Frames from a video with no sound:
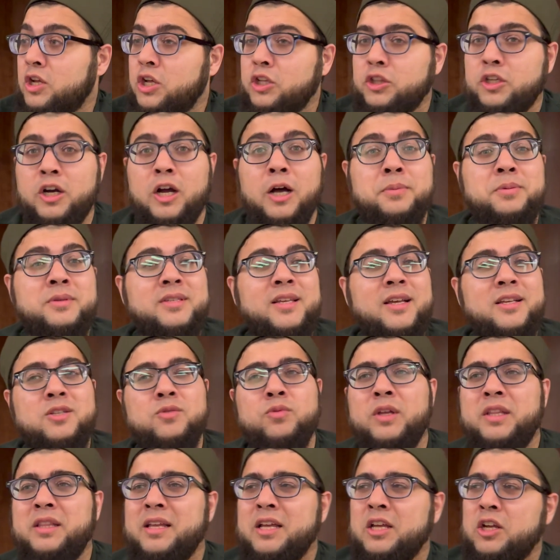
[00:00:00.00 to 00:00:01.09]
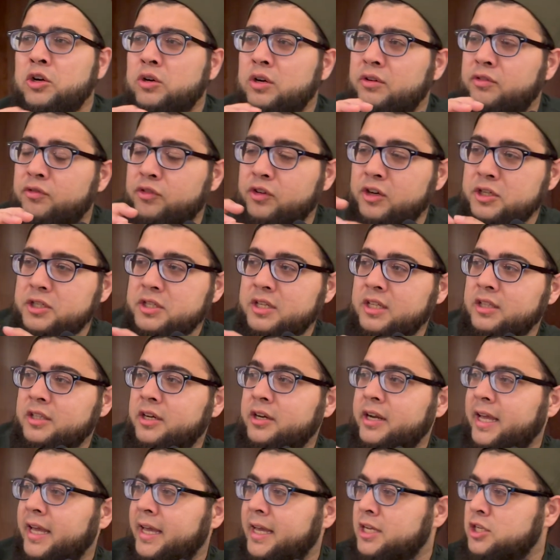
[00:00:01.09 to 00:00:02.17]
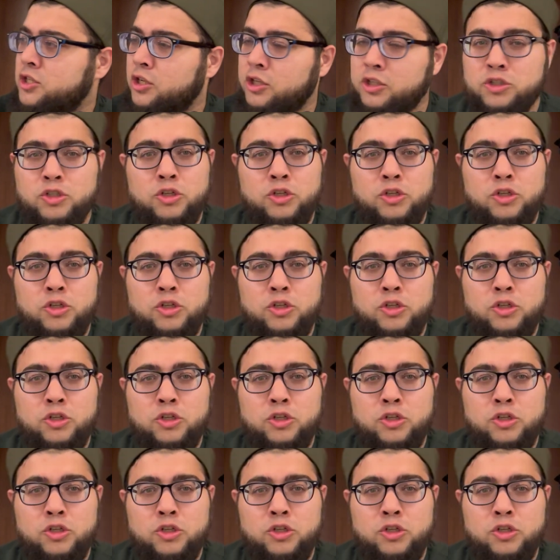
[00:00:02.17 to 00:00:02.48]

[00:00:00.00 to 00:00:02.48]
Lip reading: They're obsessed with reversing their aging,